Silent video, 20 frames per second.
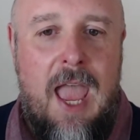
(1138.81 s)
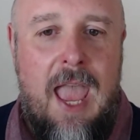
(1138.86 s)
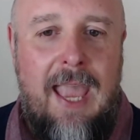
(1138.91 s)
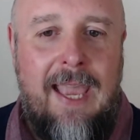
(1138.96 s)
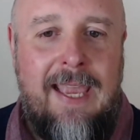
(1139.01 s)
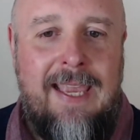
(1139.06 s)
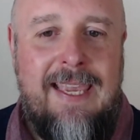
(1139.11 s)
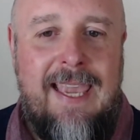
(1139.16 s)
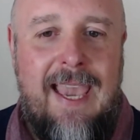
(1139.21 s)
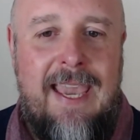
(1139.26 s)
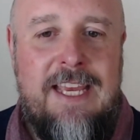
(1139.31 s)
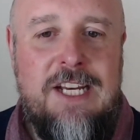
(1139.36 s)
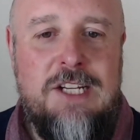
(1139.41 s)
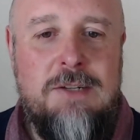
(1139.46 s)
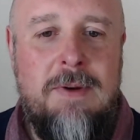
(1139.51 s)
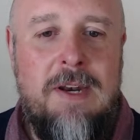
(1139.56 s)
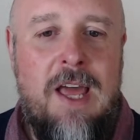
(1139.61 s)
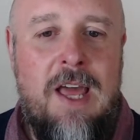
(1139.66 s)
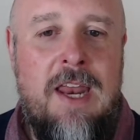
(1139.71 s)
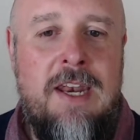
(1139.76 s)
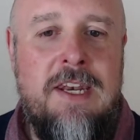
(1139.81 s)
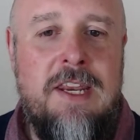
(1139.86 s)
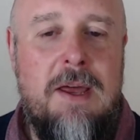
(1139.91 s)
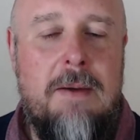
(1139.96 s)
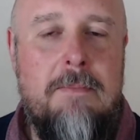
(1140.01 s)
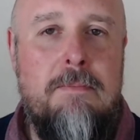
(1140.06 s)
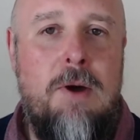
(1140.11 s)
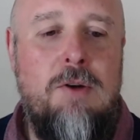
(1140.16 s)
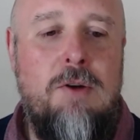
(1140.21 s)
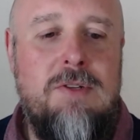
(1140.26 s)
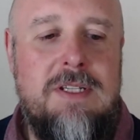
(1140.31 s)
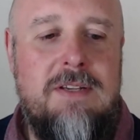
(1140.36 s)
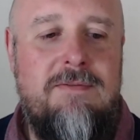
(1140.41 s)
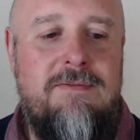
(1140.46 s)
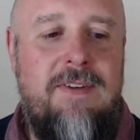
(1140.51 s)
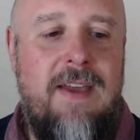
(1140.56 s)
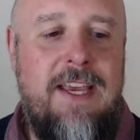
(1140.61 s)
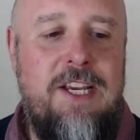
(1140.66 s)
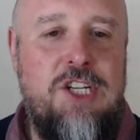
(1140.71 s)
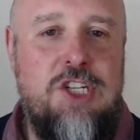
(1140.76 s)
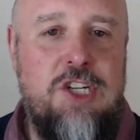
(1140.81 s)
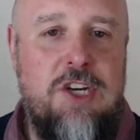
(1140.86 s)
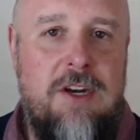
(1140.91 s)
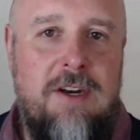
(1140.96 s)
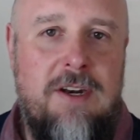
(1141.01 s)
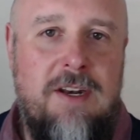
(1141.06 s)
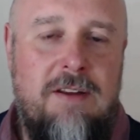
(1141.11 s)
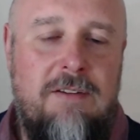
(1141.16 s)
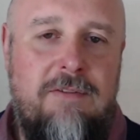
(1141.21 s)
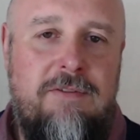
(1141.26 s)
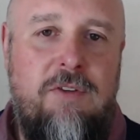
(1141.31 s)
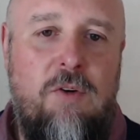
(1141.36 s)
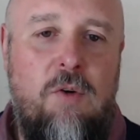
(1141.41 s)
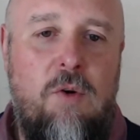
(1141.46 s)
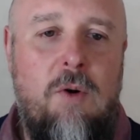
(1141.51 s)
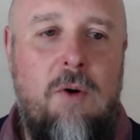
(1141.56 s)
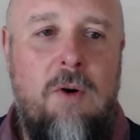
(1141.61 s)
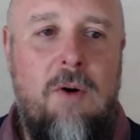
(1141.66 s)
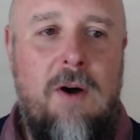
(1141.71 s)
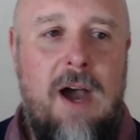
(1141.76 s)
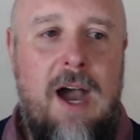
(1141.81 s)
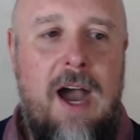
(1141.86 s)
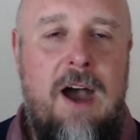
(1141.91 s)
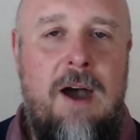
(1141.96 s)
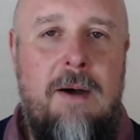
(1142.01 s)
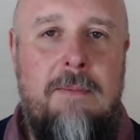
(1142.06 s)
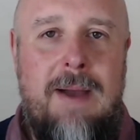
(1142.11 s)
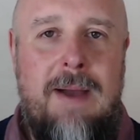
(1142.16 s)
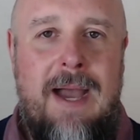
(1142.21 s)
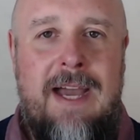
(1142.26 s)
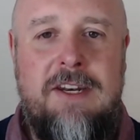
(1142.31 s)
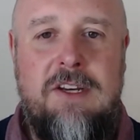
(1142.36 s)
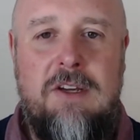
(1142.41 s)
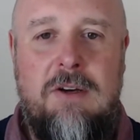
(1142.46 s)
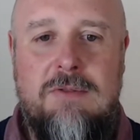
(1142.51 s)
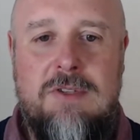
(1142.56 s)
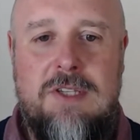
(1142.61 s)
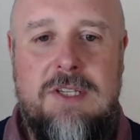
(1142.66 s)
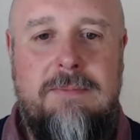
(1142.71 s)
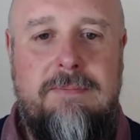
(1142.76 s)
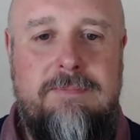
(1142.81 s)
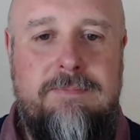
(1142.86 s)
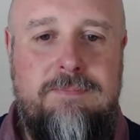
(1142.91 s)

Engagement and motivation for adults.